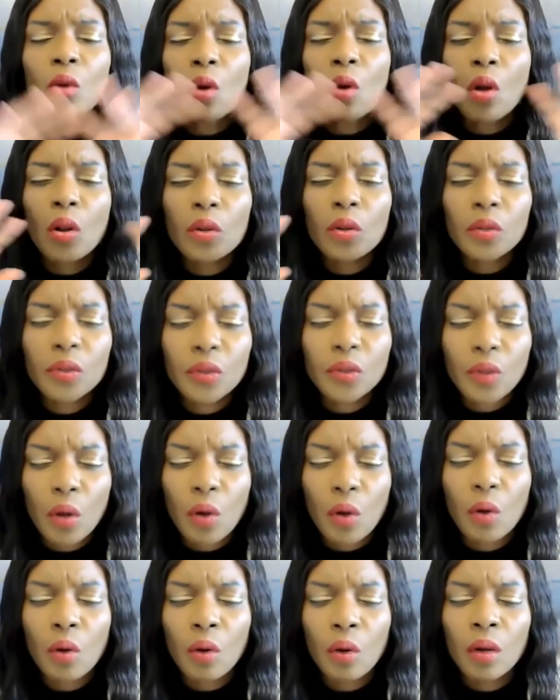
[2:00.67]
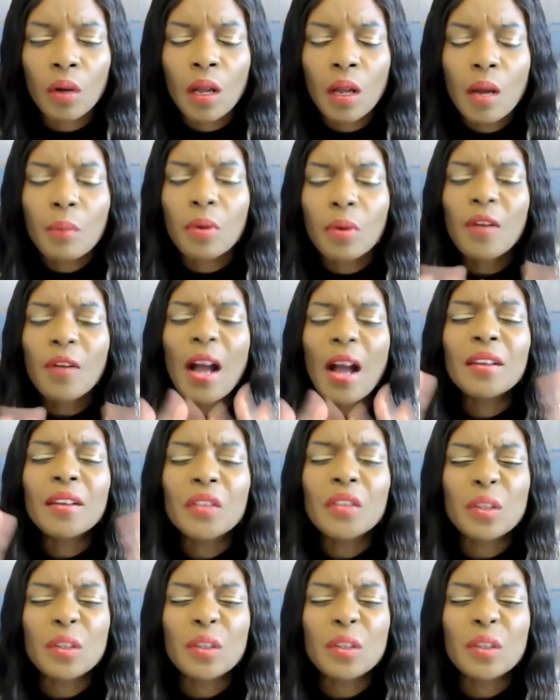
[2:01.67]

to also provide a